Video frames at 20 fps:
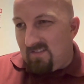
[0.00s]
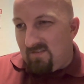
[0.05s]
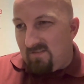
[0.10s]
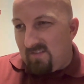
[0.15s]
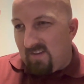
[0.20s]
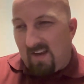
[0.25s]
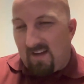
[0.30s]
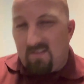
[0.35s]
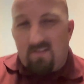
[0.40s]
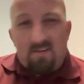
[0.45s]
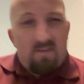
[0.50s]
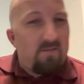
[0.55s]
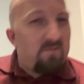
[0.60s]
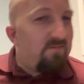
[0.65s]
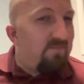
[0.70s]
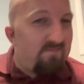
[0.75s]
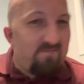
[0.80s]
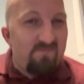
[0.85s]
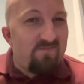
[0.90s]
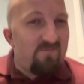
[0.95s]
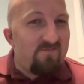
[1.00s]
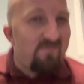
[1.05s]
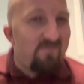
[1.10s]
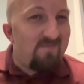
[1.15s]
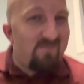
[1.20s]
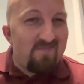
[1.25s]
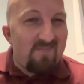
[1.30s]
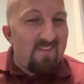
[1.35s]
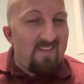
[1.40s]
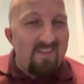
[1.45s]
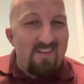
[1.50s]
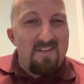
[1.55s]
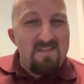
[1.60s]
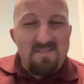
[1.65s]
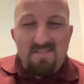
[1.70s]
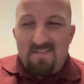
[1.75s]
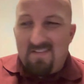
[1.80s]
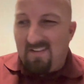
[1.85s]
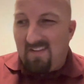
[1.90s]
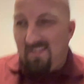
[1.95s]
I don't know
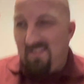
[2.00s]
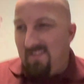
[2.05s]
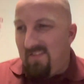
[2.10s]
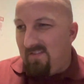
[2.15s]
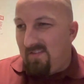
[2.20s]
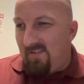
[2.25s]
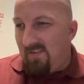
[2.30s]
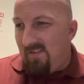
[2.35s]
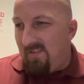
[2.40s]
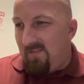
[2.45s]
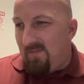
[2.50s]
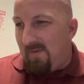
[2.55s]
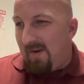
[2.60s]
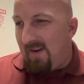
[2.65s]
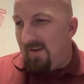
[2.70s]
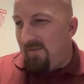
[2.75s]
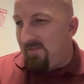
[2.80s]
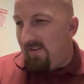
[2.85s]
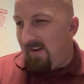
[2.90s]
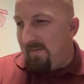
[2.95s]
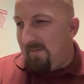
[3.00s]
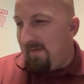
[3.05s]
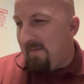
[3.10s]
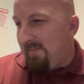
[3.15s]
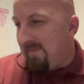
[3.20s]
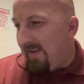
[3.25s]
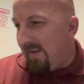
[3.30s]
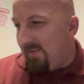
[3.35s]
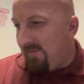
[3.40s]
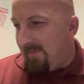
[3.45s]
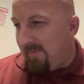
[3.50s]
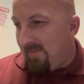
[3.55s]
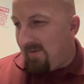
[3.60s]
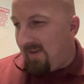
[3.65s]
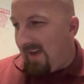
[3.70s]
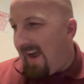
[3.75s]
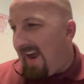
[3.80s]
this is why I don't try to make plans with people.